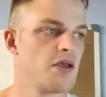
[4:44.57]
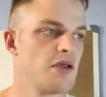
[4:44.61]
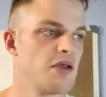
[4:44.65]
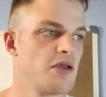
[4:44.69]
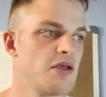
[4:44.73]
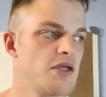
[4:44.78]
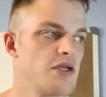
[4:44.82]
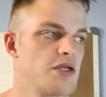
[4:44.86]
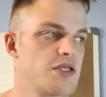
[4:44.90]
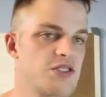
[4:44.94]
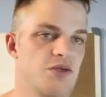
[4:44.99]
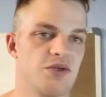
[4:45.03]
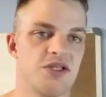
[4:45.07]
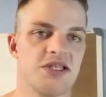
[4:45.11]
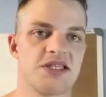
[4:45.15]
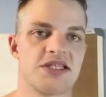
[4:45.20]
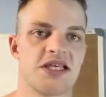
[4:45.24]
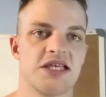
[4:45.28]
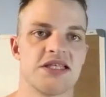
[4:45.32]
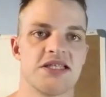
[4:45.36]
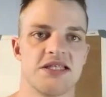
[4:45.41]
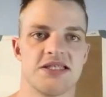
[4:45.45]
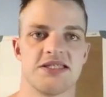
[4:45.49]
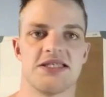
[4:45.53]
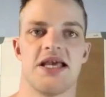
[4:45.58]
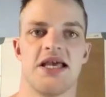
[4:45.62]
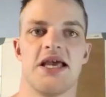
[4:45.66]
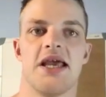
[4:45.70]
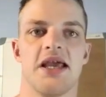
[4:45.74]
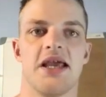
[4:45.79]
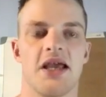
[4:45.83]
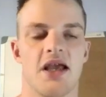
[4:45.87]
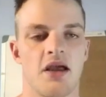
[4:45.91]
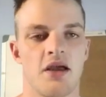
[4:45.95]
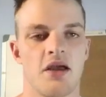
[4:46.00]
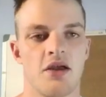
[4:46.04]
So in this case it's
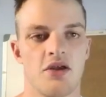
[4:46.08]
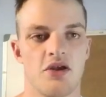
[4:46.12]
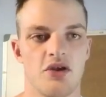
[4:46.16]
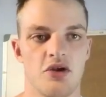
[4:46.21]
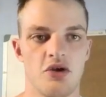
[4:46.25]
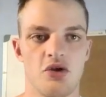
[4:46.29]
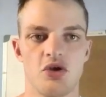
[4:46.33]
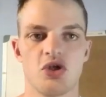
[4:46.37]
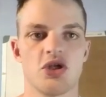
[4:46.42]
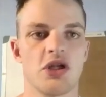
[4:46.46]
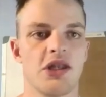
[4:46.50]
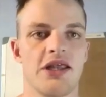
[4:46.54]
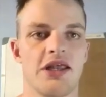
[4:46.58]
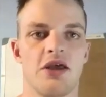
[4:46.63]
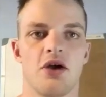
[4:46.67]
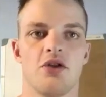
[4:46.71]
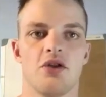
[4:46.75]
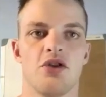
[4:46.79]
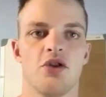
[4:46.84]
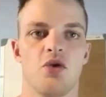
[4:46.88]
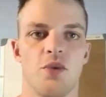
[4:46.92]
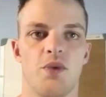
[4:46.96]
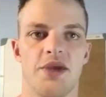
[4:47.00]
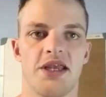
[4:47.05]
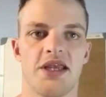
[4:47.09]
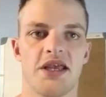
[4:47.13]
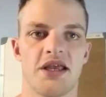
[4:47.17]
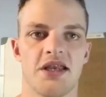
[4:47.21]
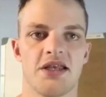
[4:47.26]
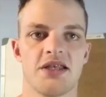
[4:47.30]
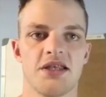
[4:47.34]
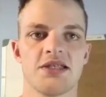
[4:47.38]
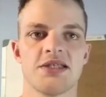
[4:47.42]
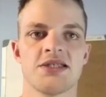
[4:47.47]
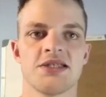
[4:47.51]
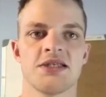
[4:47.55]
saying, usually on the
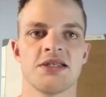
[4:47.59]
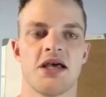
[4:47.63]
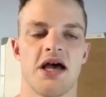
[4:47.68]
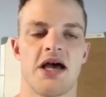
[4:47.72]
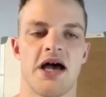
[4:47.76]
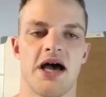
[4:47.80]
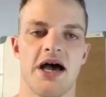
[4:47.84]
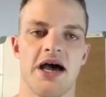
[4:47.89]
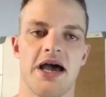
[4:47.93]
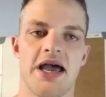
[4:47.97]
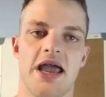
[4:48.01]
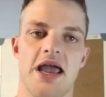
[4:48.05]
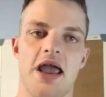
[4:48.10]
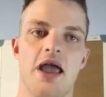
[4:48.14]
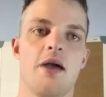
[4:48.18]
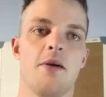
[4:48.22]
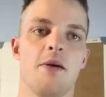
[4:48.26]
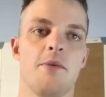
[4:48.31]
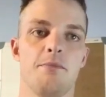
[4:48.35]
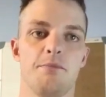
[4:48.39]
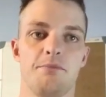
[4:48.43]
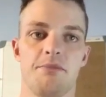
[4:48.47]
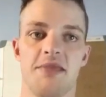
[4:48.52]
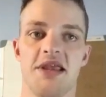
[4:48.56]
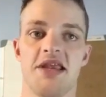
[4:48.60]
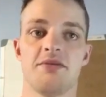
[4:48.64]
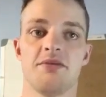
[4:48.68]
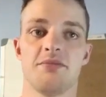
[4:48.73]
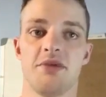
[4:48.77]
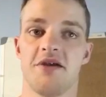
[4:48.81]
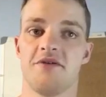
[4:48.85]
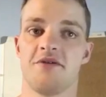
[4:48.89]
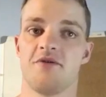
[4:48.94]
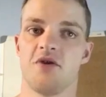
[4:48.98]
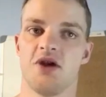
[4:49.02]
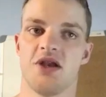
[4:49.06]
weekends, I meet
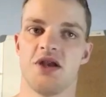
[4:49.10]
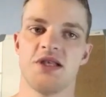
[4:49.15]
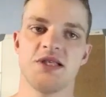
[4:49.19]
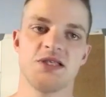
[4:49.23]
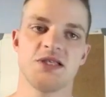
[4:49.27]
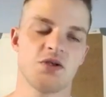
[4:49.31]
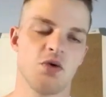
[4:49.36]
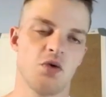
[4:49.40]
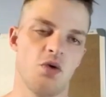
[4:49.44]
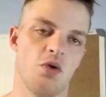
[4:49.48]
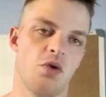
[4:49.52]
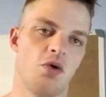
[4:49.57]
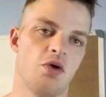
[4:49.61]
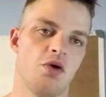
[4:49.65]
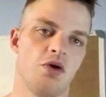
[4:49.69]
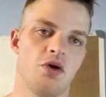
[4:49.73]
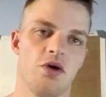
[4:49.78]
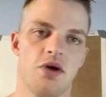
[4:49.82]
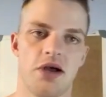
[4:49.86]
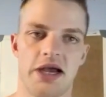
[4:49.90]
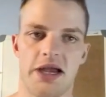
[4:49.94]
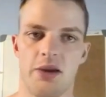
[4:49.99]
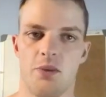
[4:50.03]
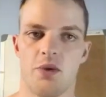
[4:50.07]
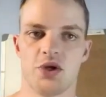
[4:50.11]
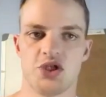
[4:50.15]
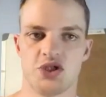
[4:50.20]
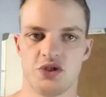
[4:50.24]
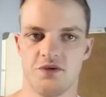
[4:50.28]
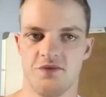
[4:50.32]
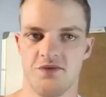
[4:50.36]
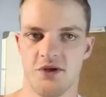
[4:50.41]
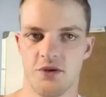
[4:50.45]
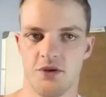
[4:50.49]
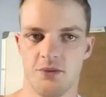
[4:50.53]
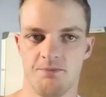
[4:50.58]
my friends or I watch a
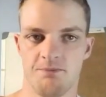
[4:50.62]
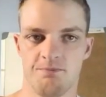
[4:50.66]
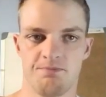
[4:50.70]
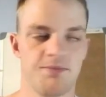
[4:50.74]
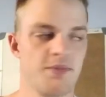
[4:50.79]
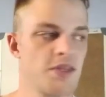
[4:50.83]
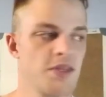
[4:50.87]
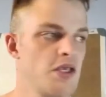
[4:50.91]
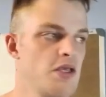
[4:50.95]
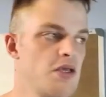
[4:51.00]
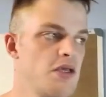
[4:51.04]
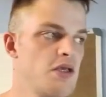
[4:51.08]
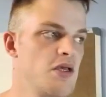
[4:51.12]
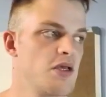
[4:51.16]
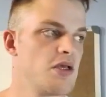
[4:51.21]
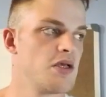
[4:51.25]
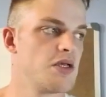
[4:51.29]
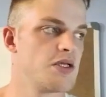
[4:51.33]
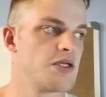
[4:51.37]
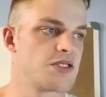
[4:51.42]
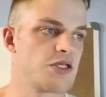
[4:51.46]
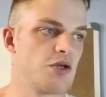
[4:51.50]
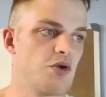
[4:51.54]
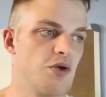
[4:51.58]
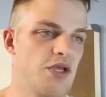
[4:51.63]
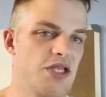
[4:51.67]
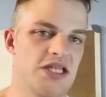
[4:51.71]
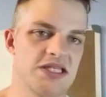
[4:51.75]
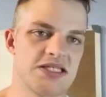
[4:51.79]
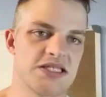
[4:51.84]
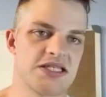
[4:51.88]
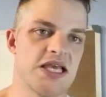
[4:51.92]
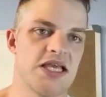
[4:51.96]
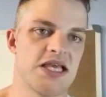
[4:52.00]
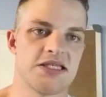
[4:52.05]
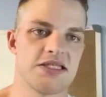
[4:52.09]
film. So in this
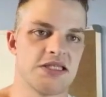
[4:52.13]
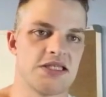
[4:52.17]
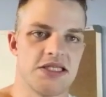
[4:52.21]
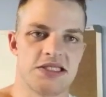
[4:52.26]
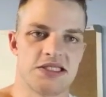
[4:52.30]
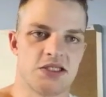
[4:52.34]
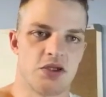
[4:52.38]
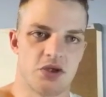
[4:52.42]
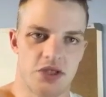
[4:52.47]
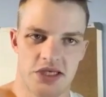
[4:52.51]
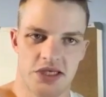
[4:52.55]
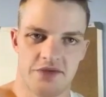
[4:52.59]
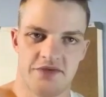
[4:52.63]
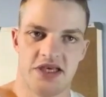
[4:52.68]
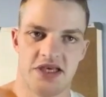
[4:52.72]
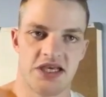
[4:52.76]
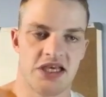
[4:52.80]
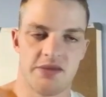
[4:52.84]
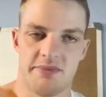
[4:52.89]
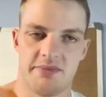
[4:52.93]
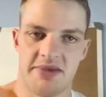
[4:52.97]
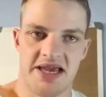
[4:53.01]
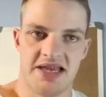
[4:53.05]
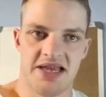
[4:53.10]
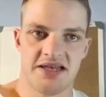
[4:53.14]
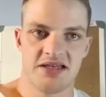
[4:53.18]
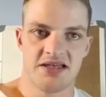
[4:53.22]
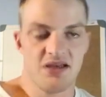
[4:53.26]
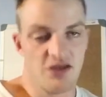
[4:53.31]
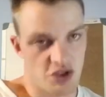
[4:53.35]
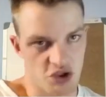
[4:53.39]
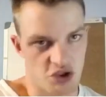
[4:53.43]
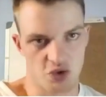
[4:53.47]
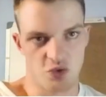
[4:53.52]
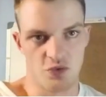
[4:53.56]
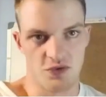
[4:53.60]
case, it's not giving a command,
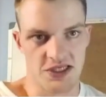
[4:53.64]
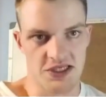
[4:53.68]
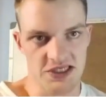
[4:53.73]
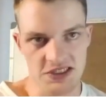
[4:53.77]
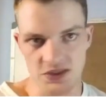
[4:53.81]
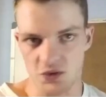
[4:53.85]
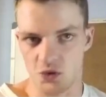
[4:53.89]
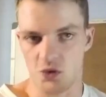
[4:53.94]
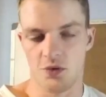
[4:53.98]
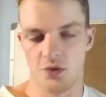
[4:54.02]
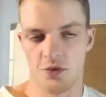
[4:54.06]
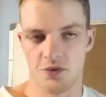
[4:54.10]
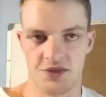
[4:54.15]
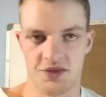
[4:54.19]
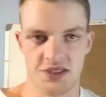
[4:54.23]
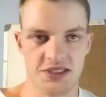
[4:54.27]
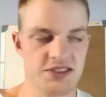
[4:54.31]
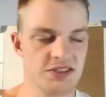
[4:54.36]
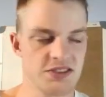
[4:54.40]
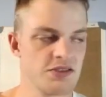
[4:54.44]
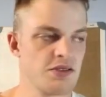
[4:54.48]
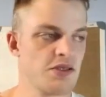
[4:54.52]
do this or this.